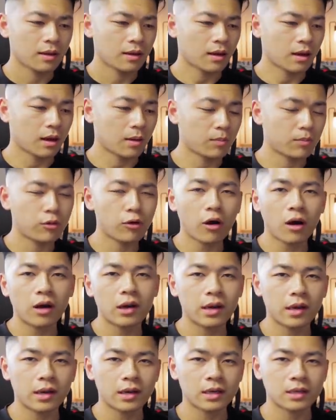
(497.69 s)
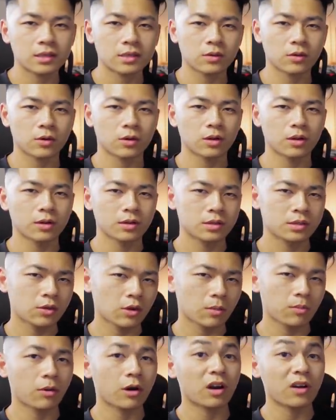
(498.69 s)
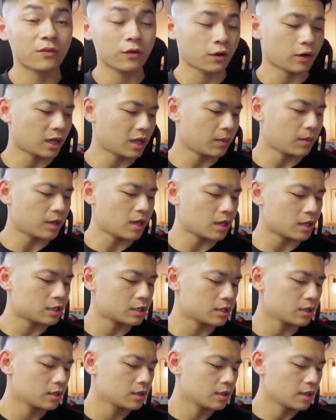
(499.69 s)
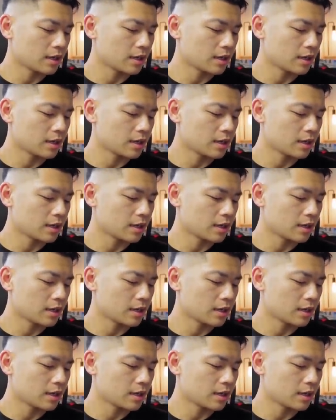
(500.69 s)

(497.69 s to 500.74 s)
uh, product or a certain part of your image.